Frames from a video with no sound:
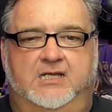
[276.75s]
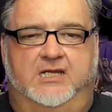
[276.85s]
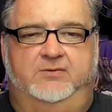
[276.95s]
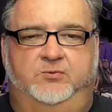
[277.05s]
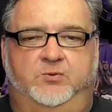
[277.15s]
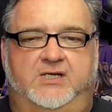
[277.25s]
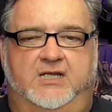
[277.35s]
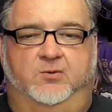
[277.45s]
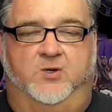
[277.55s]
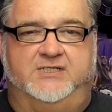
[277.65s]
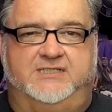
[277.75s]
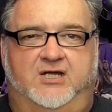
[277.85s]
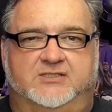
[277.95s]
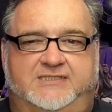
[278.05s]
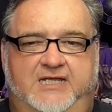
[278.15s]
even when it wasn't
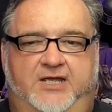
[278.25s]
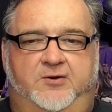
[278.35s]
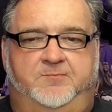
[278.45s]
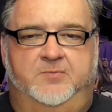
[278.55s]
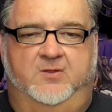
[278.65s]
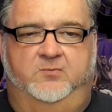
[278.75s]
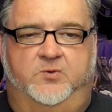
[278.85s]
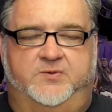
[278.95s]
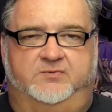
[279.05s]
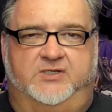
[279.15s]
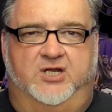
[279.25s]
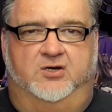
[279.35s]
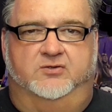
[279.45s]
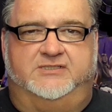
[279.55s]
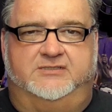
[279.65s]
on sale for
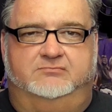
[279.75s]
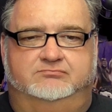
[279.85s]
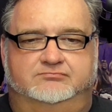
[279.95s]
$50.